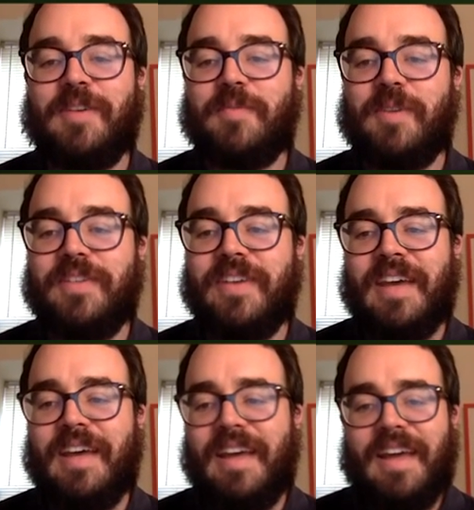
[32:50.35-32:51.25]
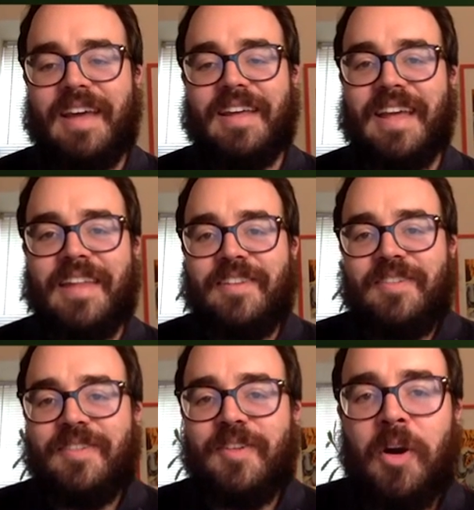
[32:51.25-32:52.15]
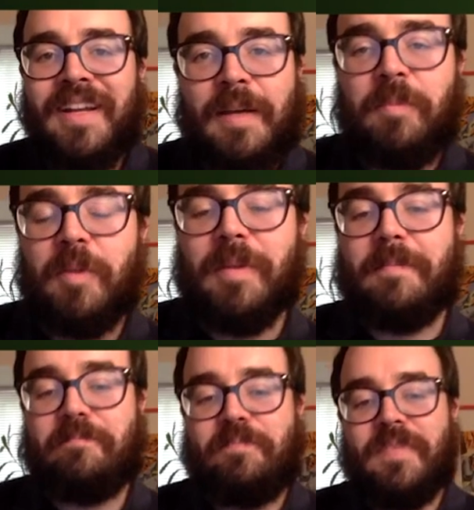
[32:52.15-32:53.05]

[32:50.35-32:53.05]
reference, and, and it's just hard to implement.